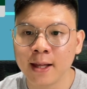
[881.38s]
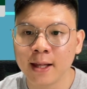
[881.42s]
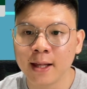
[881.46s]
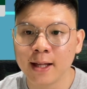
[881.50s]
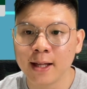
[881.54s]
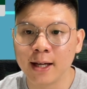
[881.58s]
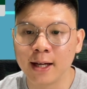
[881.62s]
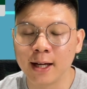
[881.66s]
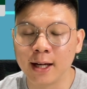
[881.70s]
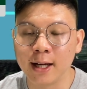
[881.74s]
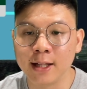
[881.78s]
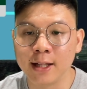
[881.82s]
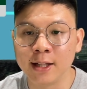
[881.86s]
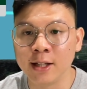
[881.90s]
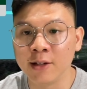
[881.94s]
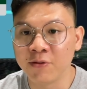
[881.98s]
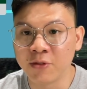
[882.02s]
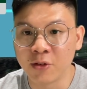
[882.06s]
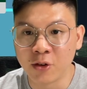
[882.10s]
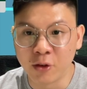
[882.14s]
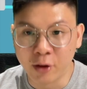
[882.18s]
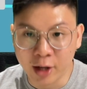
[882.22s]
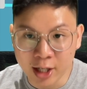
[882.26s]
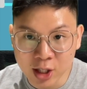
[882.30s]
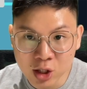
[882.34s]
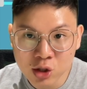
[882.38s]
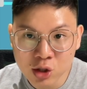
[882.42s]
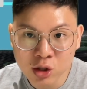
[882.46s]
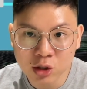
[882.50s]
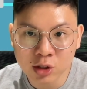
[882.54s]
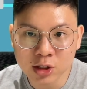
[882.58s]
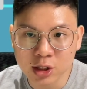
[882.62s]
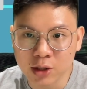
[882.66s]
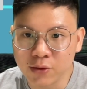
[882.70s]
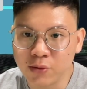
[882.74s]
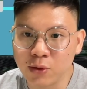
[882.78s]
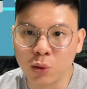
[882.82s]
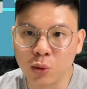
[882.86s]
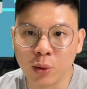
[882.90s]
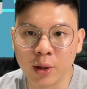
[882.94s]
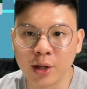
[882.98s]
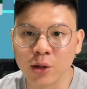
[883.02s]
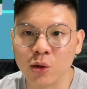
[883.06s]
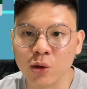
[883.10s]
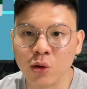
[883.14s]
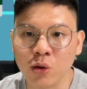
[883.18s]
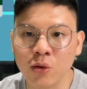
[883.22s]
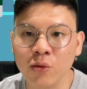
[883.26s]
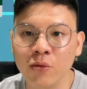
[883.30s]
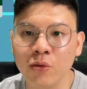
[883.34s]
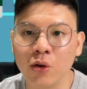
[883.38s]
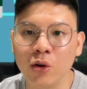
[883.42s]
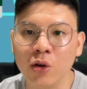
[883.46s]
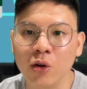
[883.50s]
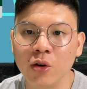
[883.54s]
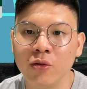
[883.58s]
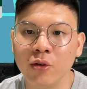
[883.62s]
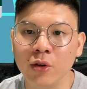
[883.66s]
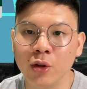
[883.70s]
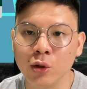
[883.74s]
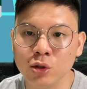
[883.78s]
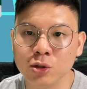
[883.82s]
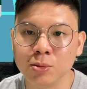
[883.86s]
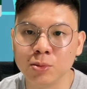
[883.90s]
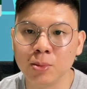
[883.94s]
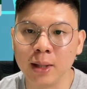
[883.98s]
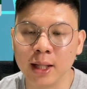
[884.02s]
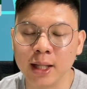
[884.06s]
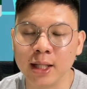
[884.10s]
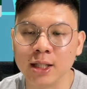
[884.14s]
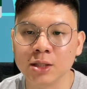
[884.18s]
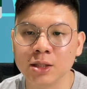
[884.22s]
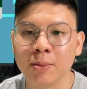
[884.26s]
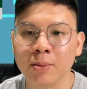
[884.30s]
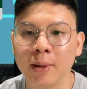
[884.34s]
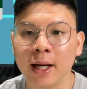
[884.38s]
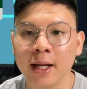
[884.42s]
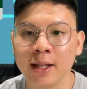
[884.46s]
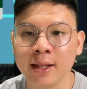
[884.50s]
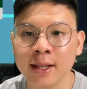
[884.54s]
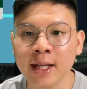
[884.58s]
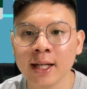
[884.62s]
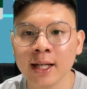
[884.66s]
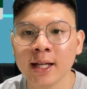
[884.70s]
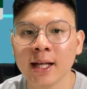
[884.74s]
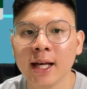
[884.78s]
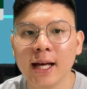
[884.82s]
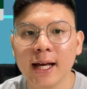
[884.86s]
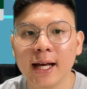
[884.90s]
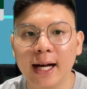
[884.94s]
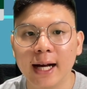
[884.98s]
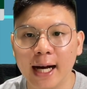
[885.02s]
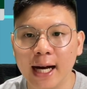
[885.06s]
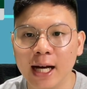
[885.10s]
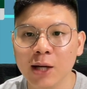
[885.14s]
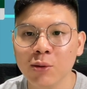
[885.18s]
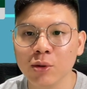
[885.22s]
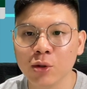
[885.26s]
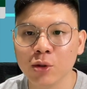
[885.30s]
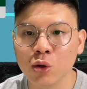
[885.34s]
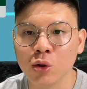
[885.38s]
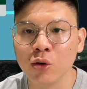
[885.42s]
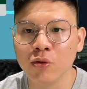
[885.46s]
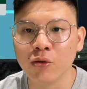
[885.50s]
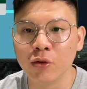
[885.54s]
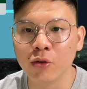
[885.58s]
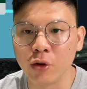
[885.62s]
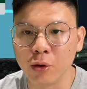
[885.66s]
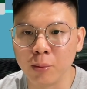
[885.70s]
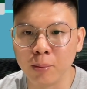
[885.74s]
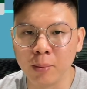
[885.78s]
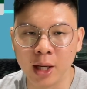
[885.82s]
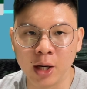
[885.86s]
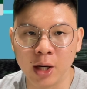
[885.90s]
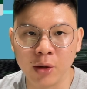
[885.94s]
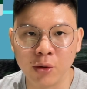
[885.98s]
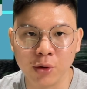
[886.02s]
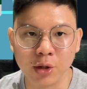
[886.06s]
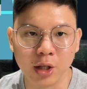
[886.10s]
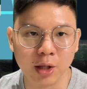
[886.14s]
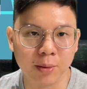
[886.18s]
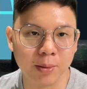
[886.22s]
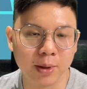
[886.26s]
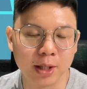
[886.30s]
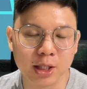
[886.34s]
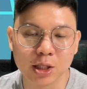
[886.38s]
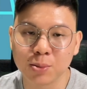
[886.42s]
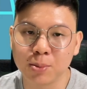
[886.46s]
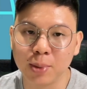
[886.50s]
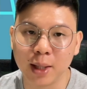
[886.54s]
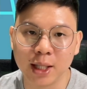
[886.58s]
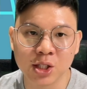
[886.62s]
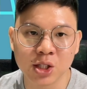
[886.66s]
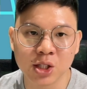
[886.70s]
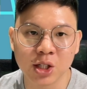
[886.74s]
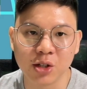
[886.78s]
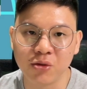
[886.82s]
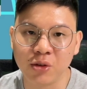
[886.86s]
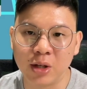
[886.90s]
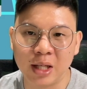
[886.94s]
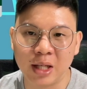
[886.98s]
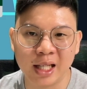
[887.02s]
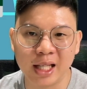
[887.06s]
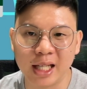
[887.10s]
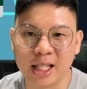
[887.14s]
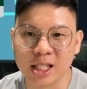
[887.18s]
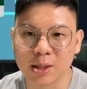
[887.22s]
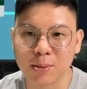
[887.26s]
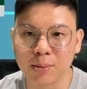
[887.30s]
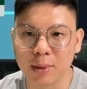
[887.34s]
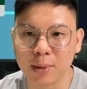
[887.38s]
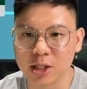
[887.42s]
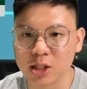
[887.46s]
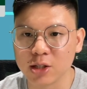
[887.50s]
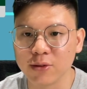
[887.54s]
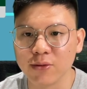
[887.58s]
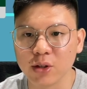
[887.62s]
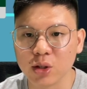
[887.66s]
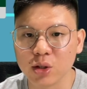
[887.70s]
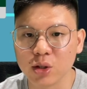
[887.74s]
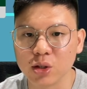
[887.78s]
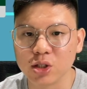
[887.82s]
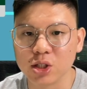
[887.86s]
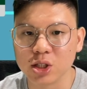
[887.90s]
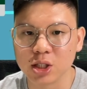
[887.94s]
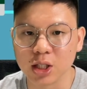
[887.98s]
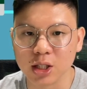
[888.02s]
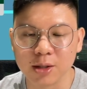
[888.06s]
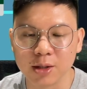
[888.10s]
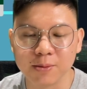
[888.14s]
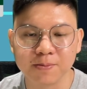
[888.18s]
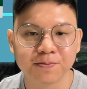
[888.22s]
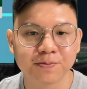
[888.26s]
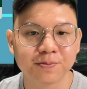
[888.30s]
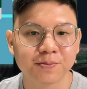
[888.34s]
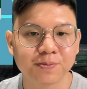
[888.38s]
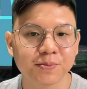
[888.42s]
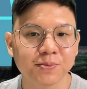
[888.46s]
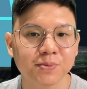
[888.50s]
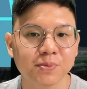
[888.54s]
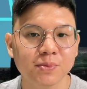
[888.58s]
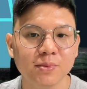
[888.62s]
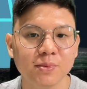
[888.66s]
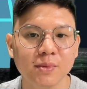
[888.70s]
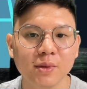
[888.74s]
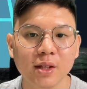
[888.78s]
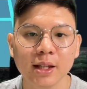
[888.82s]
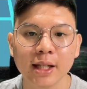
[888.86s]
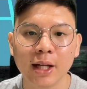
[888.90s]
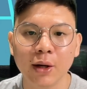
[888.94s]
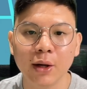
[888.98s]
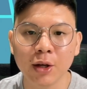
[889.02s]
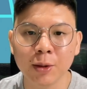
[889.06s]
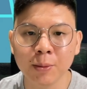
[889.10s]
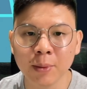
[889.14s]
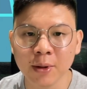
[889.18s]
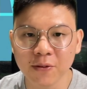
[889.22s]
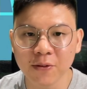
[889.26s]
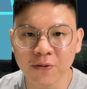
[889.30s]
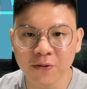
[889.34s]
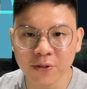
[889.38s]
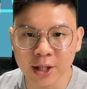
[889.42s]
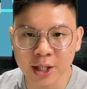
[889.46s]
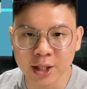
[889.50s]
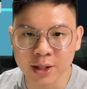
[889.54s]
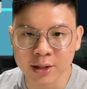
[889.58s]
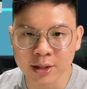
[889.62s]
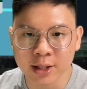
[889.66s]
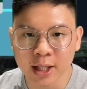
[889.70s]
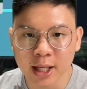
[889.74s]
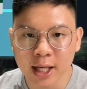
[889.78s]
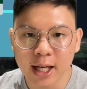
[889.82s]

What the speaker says: differentials if you want to go for those players. But I think I would go for Romero here because budget really isn't much of a concern. Now in midfield,